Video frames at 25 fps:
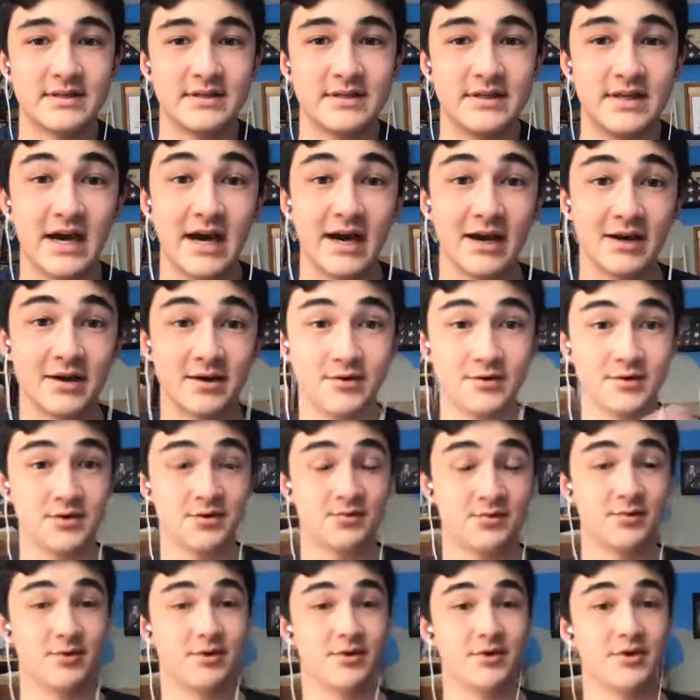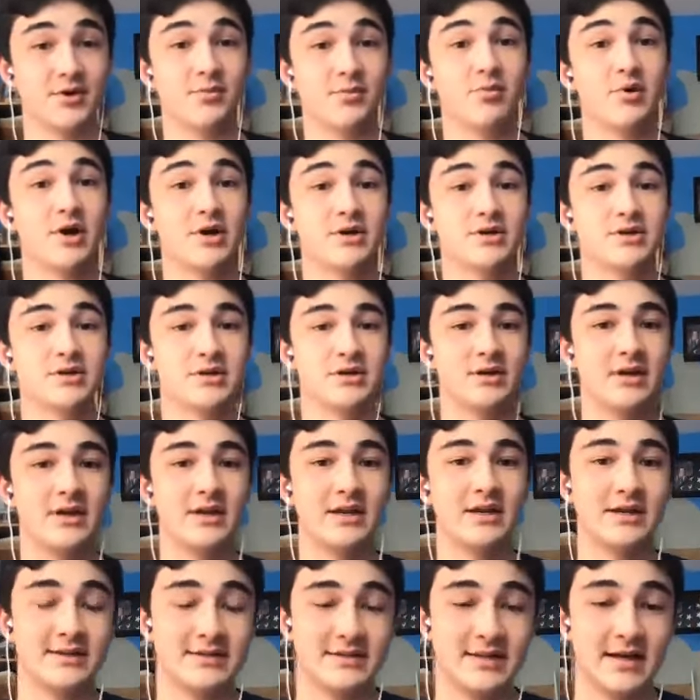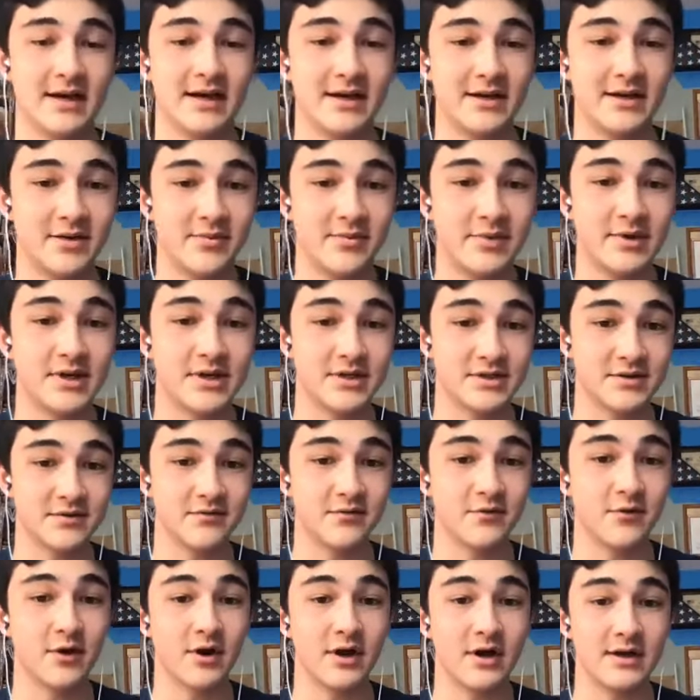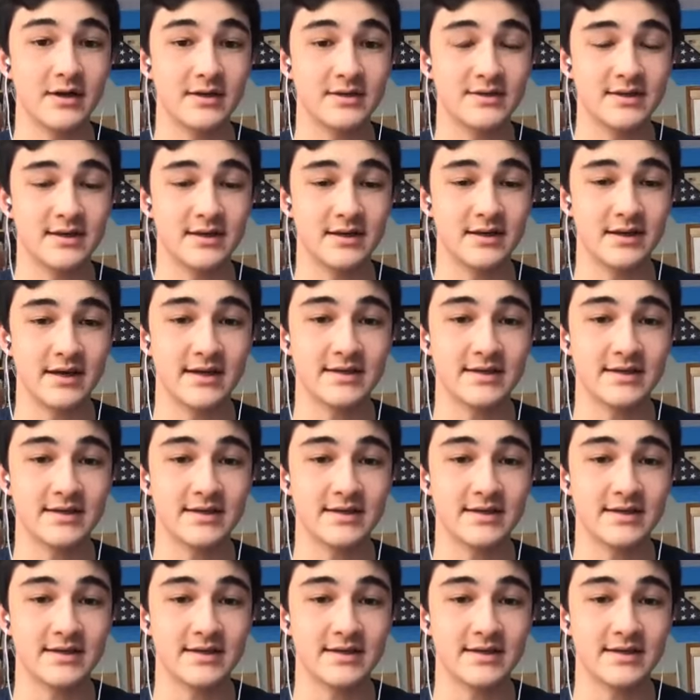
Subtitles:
diagnosable depression and anxiety because of grades and